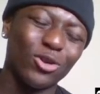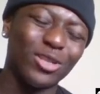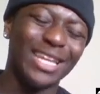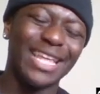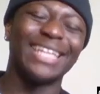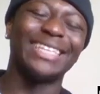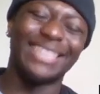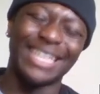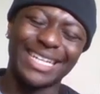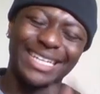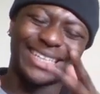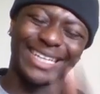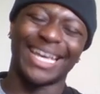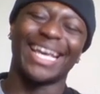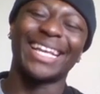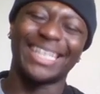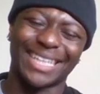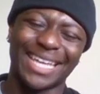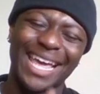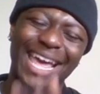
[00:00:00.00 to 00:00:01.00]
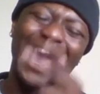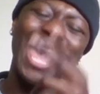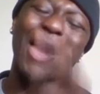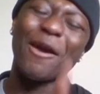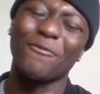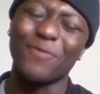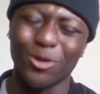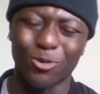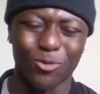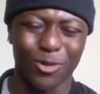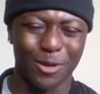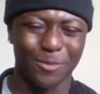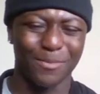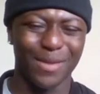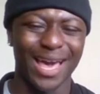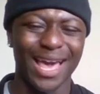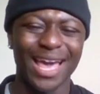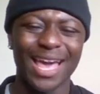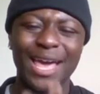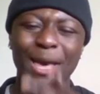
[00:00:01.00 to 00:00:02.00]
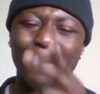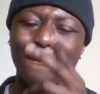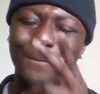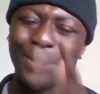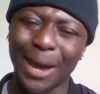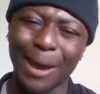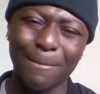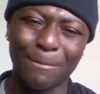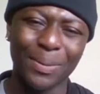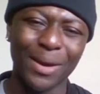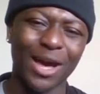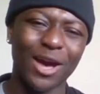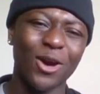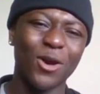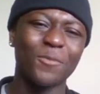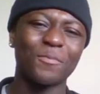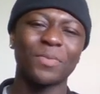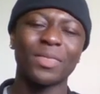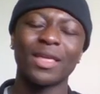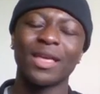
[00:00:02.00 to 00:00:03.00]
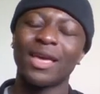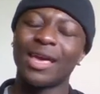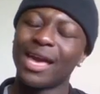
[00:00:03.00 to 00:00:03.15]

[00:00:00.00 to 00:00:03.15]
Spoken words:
LinkedIn, kick, everywhere, man. PayPal.